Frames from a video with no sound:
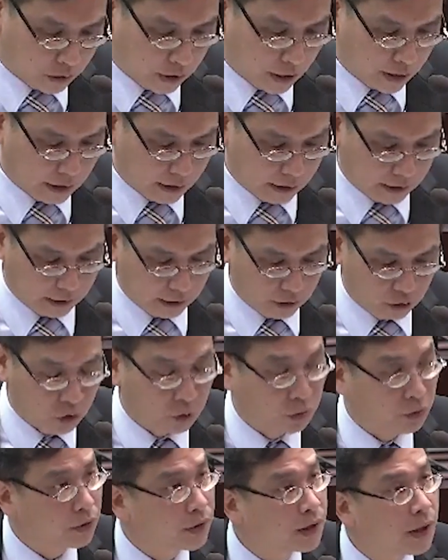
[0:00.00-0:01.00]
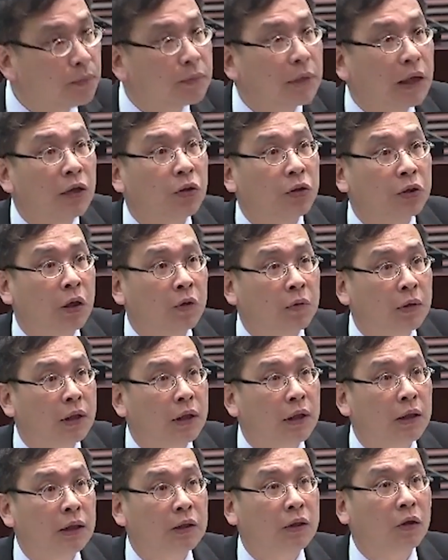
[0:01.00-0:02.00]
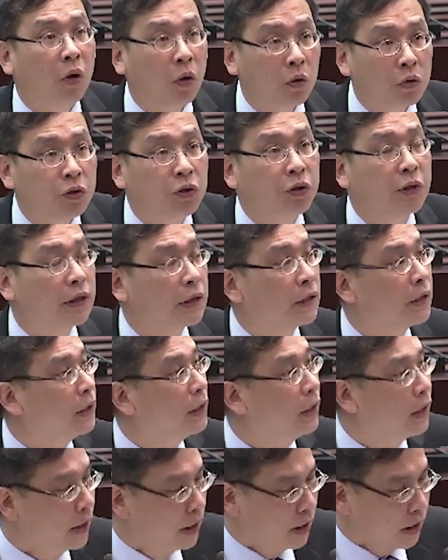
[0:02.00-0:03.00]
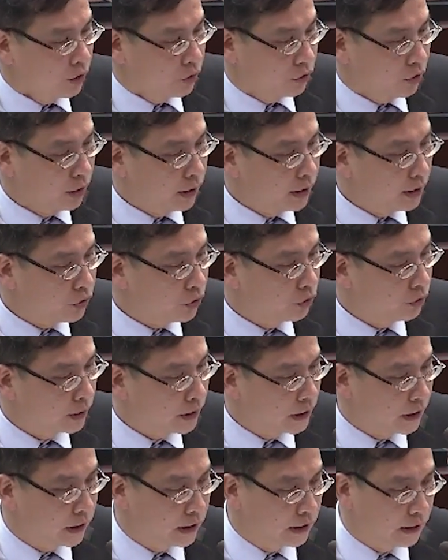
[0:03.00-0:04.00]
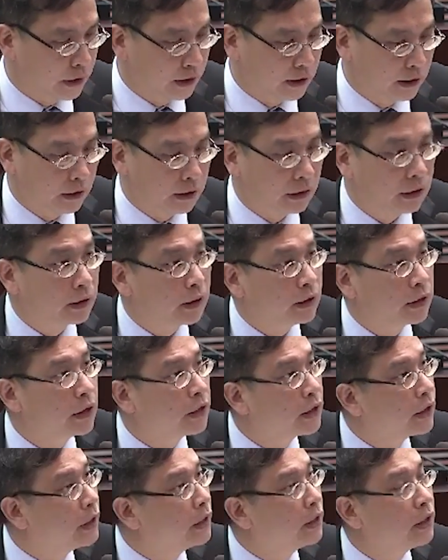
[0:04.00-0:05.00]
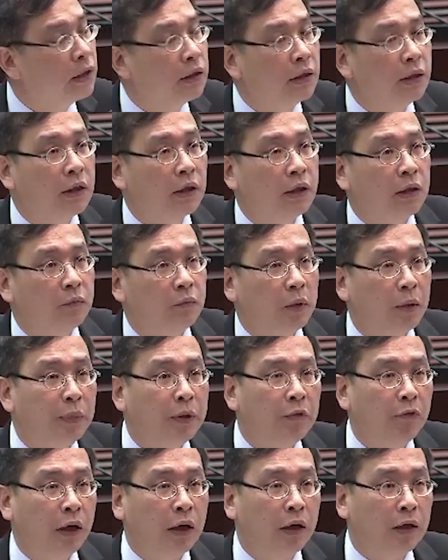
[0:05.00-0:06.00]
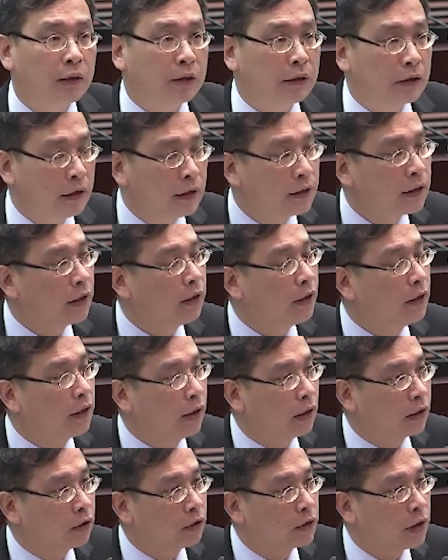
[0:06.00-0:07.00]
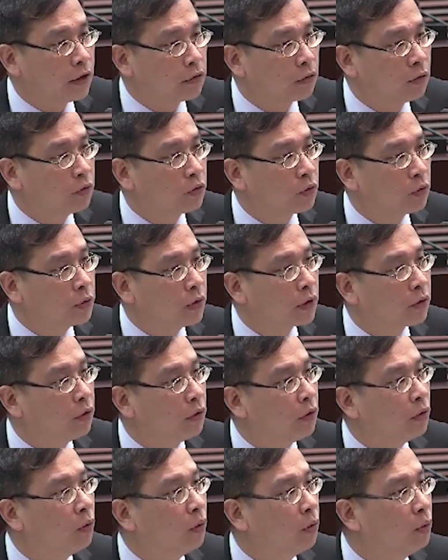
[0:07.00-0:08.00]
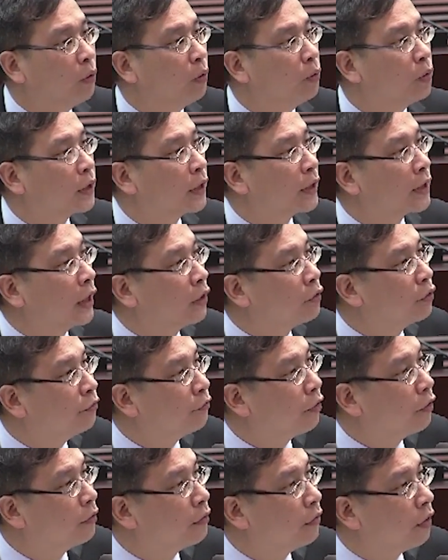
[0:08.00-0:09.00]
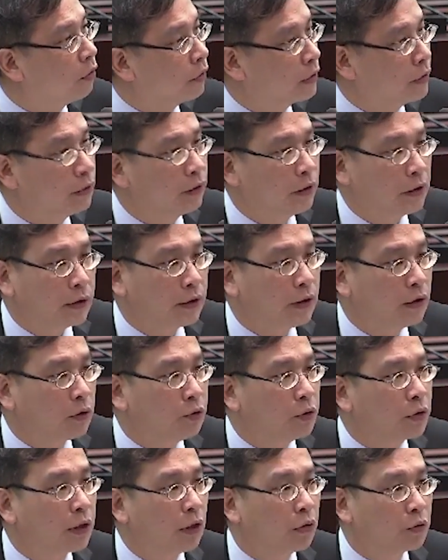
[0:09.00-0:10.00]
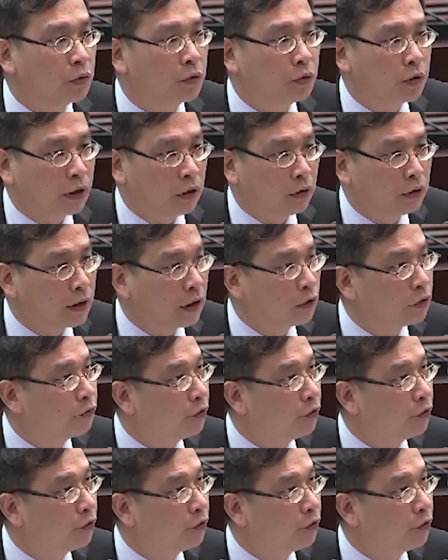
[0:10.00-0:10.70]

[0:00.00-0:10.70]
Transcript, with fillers: I thank the deputations for coming this afternoon, and I think uh, what uh, they uh, talked about was their genuine feelings.